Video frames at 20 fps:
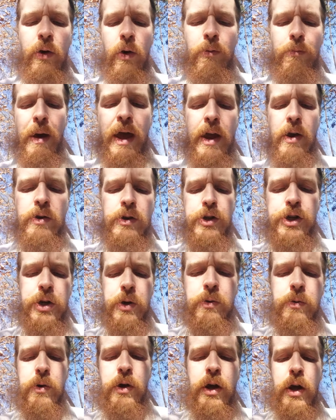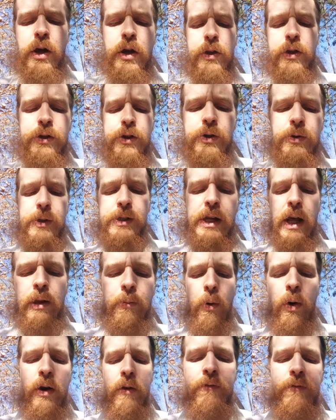in May or June, the Jews
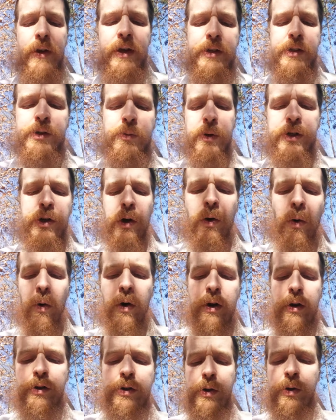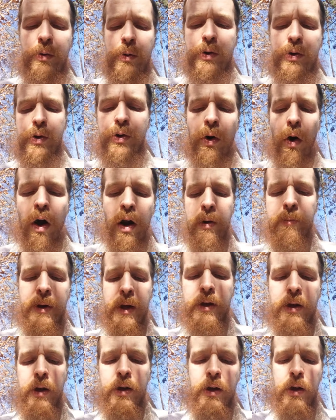celebrate a feast which, according to
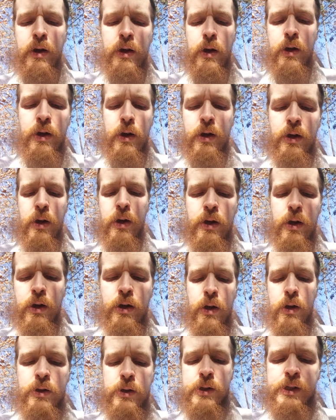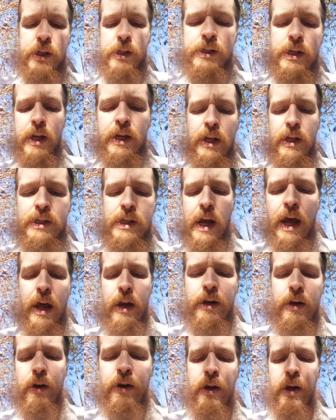Deuteronomy
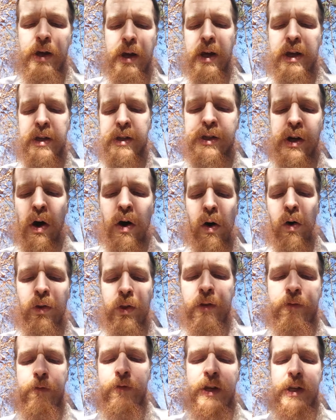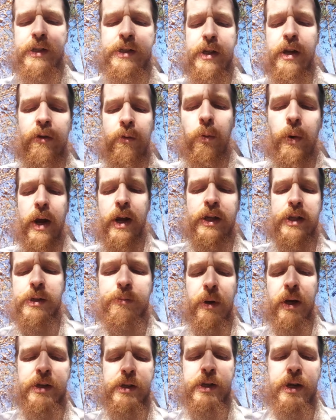16:10, is called the Feast of Weeks
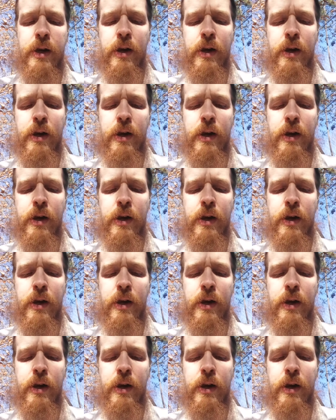because